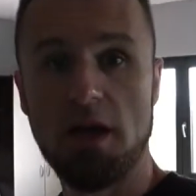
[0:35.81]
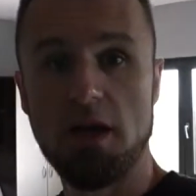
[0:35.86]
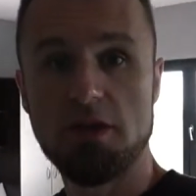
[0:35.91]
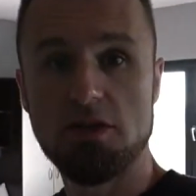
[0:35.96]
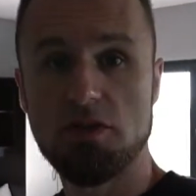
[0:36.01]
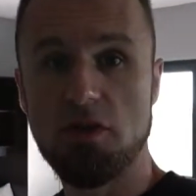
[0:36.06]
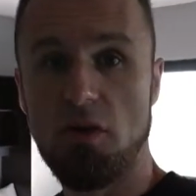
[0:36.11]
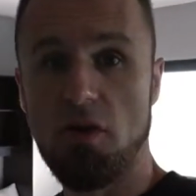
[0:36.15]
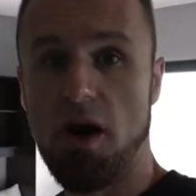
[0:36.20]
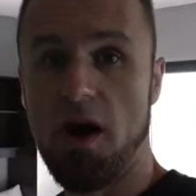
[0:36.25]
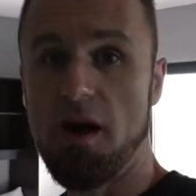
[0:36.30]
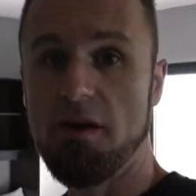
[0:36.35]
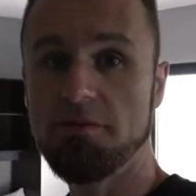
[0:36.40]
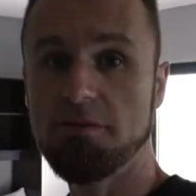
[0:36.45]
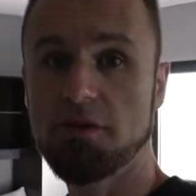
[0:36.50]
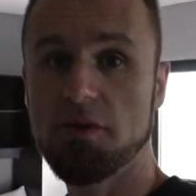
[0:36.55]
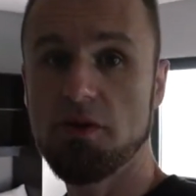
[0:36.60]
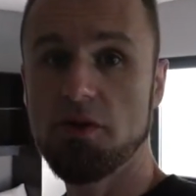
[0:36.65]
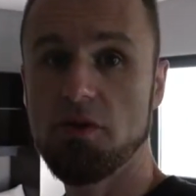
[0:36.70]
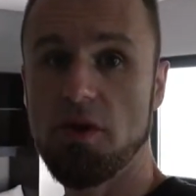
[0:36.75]
So
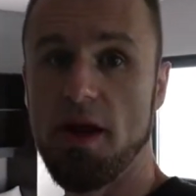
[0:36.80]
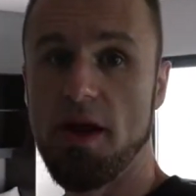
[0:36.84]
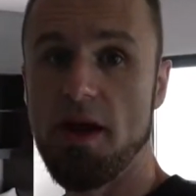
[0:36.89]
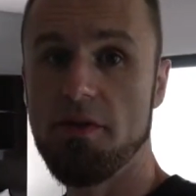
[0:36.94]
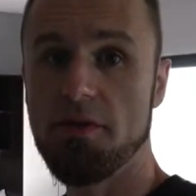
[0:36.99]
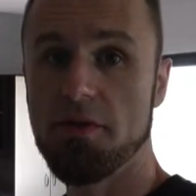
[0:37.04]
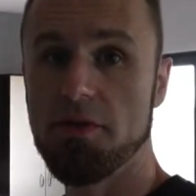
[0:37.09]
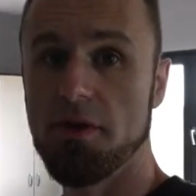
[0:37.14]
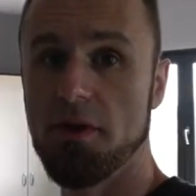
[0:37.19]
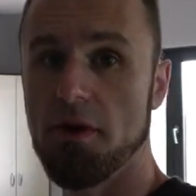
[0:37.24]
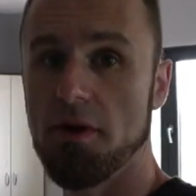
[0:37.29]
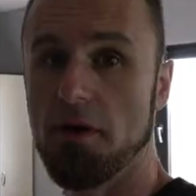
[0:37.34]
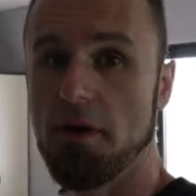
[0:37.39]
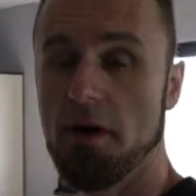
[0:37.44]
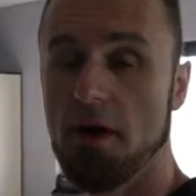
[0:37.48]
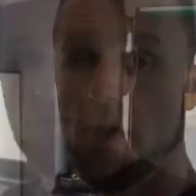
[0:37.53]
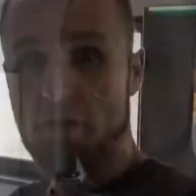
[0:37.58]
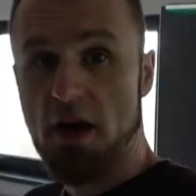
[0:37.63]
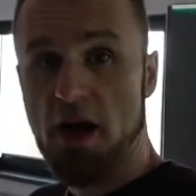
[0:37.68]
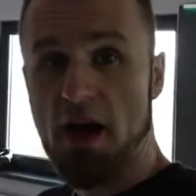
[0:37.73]
after you
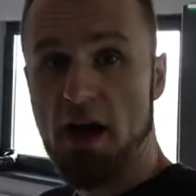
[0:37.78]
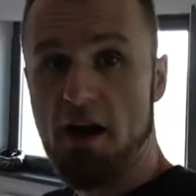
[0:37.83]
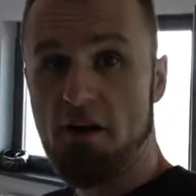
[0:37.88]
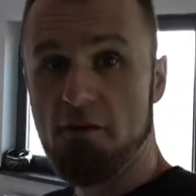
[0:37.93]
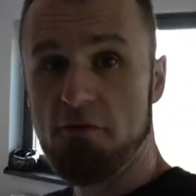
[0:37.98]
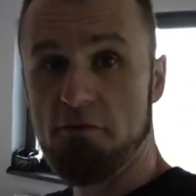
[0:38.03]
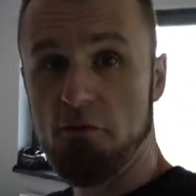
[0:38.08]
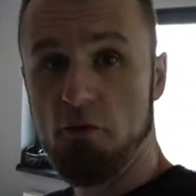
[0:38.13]
enter, you have